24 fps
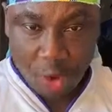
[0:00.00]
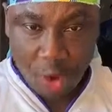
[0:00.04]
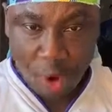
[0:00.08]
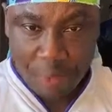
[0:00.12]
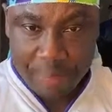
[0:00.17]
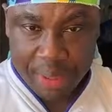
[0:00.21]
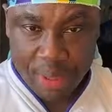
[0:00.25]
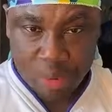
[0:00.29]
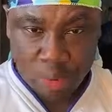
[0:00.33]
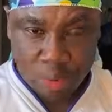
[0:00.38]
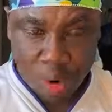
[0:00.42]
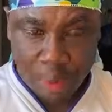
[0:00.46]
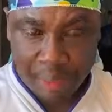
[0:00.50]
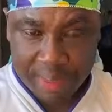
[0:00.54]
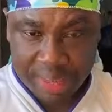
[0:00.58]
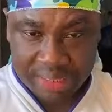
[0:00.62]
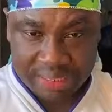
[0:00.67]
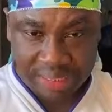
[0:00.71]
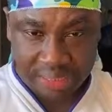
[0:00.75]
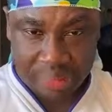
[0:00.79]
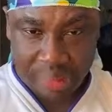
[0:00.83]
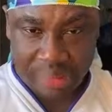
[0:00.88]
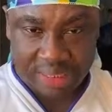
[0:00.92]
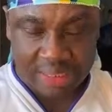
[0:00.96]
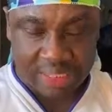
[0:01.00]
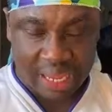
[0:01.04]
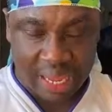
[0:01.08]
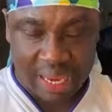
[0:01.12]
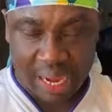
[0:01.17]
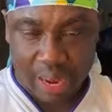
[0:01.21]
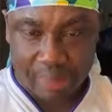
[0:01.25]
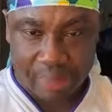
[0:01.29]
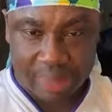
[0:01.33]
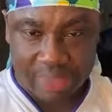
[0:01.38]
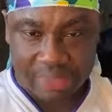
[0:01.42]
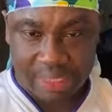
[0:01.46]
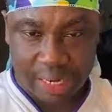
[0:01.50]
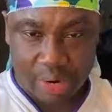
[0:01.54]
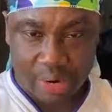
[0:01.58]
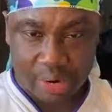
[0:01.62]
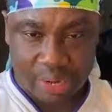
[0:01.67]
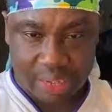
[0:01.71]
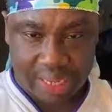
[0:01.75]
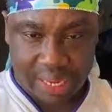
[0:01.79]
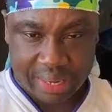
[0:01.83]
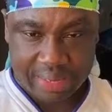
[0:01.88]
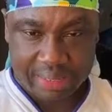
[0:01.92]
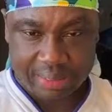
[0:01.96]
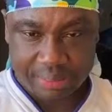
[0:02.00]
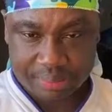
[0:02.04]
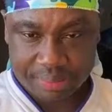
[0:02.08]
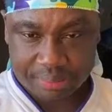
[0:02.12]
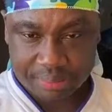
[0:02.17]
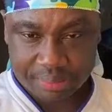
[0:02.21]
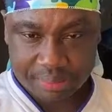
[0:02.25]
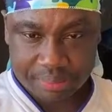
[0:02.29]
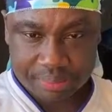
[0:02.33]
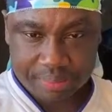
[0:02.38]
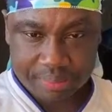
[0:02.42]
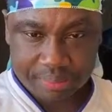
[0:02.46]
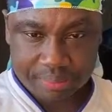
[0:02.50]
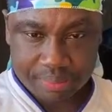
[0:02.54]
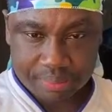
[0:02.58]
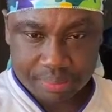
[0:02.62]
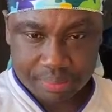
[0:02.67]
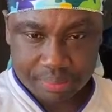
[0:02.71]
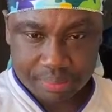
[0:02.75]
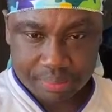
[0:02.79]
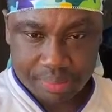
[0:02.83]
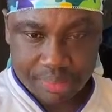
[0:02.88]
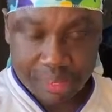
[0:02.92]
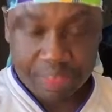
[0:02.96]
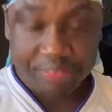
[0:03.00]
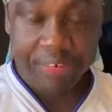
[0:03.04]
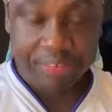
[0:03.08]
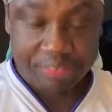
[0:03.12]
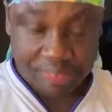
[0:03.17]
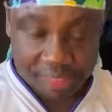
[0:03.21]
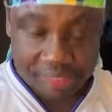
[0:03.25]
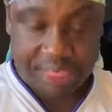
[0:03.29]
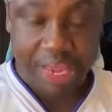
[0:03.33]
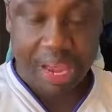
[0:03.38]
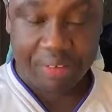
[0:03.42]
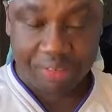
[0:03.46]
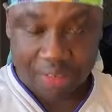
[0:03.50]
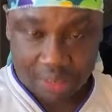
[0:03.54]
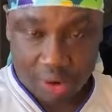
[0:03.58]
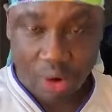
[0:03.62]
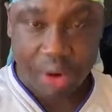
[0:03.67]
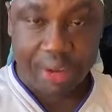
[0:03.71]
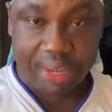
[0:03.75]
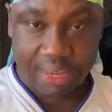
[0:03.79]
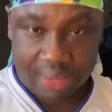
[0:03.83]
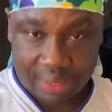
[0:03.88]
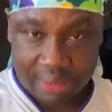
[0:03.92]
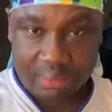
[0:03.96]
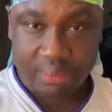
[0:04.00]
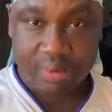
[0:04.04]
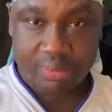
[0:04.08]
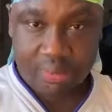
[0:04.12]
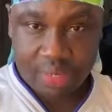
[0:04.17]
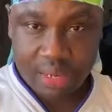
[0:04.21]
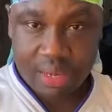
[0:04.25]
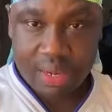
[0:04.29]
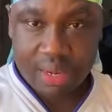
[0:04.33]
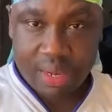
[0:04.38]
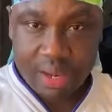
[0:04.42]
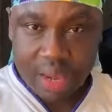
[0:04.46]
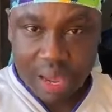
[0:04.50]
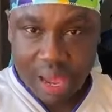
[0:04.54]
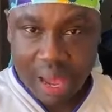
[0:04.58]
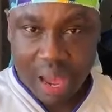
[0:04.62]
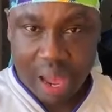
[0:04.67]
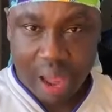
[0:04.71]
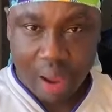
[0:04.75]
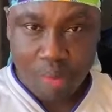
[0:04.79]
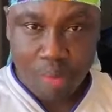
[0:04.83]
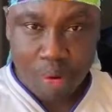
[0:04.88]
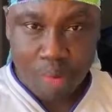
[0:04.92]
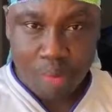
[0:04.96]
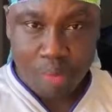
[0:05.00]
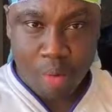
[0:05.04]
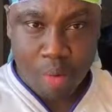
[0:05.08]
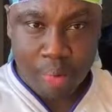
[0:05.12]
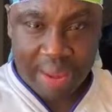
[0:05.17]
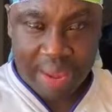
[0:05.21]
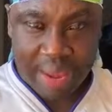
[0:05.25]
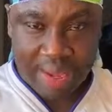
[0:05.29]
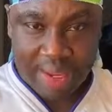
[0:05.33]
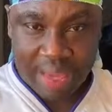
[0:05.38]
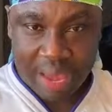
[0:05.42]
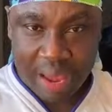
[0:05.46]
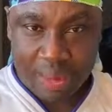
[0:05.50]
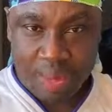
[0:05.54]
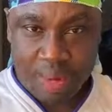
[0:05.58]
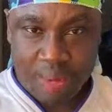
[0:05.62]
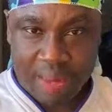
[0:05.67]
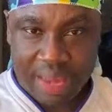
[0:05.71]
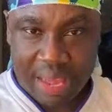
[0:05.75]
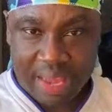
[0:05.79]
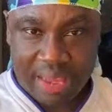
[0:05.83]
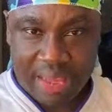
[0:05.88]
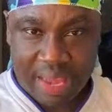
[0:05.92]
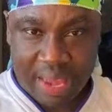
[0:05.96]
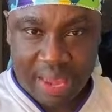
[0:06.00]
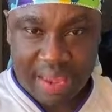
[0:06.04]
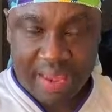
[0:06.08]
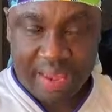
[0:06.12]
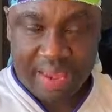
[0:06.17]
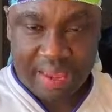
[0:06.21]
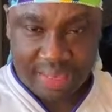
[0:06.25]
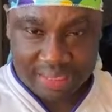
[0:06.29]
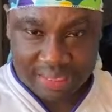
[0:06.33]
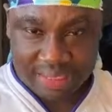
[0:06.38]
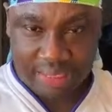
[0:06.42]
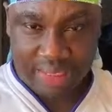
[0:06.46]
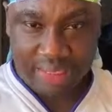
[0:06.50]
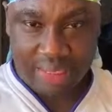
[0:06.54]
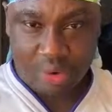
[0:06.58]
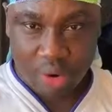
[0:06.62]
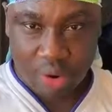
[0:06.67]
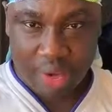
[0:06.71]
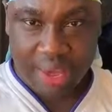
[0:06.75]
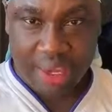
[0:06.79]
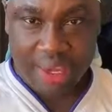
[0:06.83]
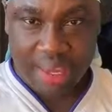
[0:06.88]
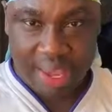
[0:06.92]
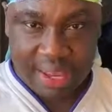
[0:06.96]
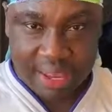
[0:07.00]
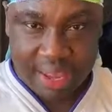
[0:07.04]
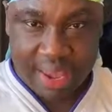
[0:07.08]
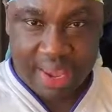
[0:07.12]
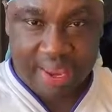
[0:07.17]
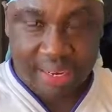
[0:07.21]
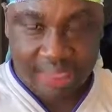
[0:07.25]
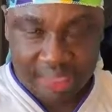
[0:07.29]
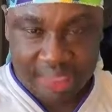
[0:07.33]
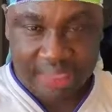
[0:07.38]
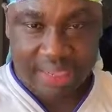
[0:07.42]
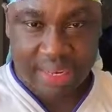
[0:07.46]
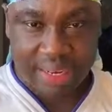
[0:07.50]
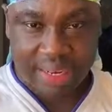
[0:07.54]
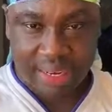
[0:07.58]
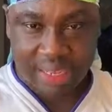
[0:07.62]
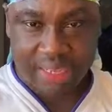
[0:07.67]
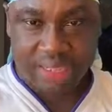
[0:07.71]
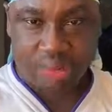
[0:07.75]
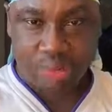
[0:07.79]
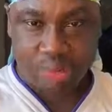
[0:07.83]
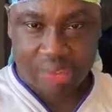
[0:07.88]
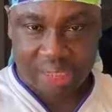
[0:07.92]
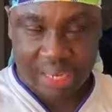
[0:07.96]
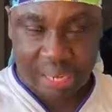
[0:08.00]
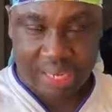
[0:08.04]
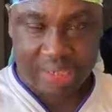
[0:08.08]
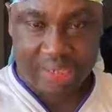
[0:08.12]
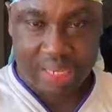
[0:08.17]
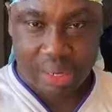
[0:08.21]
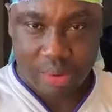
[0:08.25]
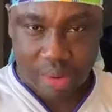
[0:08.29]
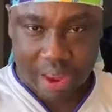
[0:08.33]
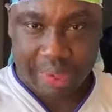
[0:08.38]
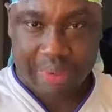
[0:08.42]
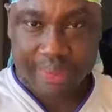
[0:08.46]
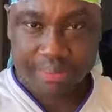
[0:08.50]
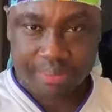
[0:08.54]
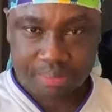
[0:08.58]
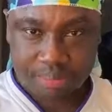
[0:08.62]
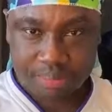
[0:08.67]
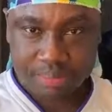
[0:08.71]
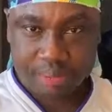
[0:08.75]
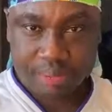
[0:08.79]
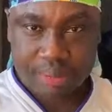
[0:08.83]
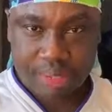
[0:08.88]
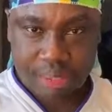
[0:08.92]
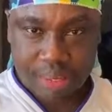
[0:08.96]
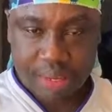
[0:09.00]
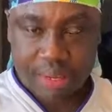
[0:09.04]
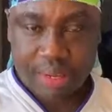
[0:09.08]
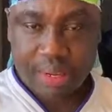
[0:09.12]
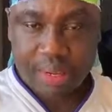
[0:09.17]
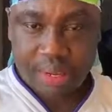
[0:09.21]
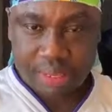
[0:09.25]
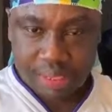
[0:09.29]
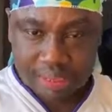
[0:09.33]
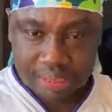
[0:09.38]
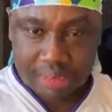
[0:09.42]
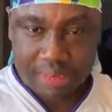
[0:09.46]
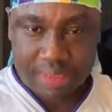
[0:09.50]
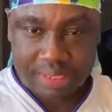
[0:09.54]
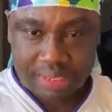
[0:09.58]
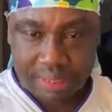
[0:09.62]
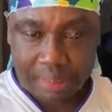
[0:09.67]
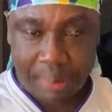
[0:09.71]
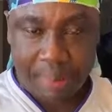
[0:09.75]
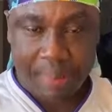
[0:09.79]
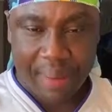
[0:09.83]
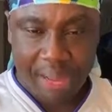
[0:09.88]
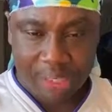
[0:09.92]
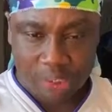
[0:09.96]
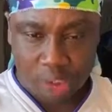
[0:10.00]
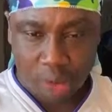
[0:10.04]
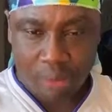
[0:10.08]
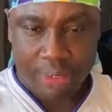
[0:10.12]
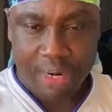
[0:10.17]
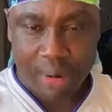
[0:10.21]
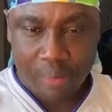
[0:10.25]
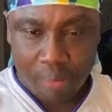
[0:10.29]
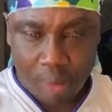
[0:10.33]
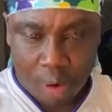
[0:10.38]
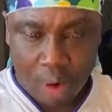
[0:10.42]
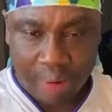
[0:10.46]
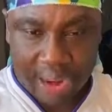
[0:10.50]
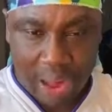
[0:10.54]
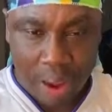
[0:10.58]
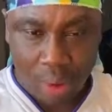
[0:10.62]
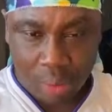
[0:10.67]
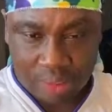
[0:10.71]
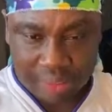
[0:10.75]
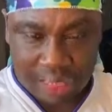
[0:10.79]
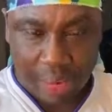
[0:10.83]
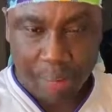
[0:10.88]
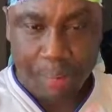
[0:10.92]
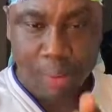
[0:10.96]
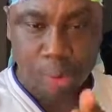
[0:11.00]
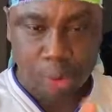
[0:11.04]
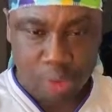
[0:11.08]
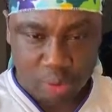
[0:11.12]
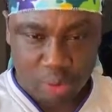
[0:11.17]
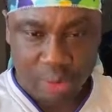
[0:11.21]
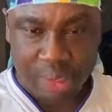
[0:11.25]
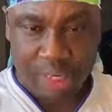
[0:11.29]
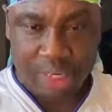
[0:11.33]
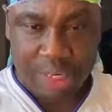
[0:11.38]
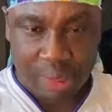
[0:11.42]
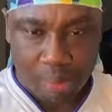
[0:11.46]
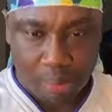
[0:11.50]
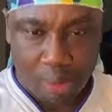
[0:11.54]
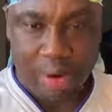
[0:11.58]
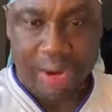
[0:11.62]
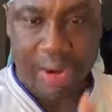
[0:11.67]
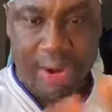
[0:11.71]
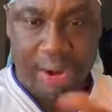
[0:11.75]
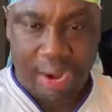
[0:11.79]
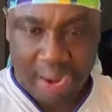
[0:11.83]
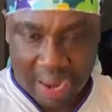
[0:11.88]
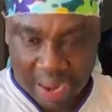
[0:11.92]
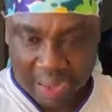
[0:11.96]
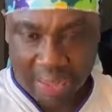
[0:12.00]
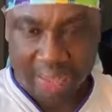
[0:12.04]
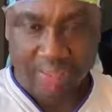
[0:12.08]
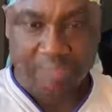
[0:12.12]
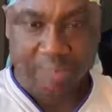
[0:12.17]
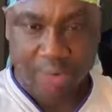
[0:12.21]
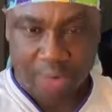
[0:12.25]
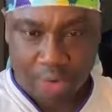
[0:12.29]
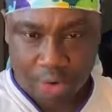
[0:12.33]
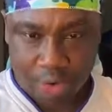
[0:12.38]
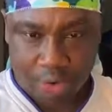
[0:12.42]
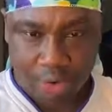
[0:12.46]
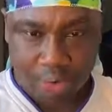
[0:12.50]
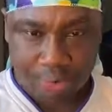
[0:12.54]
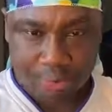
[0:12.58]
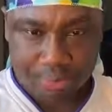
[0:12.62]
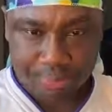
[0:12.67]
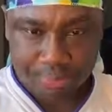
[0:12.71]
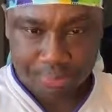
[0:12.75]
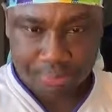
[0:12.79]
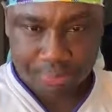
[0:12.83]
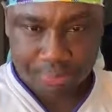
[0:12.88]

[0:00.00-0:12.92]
obi comment ma me share numbers na do say 57 okay mo me yenye 80 okay yenye 80 share ni ntimo share say why ntimo se me pa cho the more now tap on screen the more na like video no